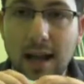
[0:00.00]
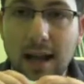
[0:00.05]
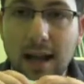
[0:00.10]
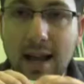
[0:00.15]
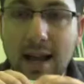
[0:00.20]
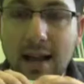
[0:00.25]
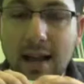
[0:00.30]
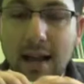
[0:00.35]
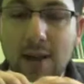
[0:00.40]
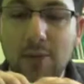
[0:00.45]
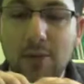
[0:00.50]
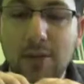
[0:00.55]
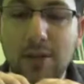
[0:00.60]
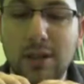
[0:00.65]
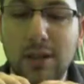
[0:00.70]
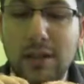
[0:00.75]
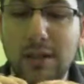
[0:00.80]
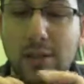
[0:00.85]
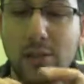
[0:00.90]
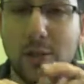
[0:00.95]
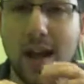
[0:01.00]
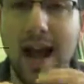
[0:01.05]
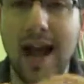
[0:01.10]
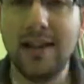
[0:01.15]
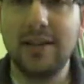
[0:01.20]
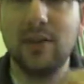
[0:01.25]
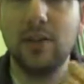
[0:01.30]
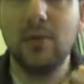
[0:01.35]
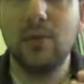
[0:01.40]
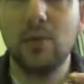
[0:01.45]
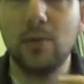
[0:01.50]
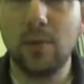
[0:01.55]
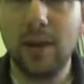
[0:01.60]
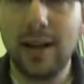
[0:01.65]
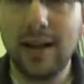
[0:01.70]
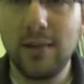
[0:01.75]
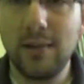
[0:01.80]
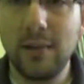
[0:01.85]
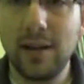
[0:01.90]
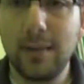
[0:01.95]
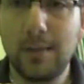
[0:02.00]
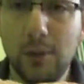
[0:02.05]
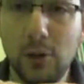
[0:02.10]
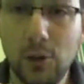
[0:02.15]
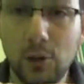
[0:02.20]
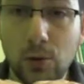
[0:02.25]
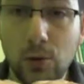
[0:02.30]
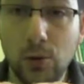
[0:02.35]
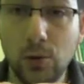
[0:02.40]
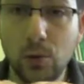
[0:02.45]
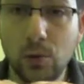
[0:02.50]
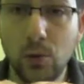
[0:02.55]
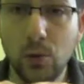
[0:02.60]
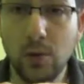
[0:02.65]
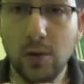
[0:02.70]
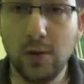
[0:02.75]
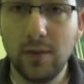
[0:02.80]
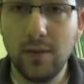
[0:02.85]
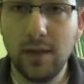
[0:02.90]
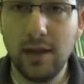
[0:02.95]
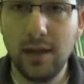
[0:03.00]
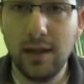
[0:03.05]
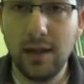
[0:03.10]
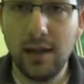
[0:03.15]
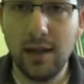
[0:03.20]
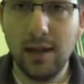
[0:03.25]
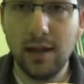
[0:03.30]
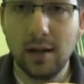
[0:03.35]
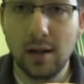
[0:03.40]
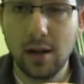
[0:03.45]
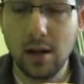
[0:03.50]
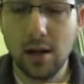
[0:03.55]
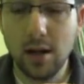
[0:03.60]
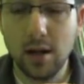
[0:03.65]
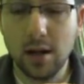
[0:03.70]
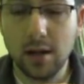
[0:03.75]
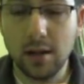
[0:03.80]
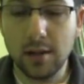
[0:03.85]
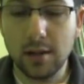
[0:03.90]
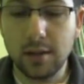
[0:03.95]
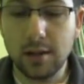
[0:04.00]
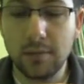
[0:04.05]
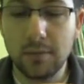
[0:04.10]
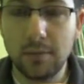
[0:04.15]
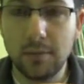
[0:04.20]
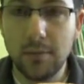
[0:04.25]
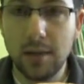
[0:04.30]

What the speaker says: and I were to ask you to randomly choose one of the cards,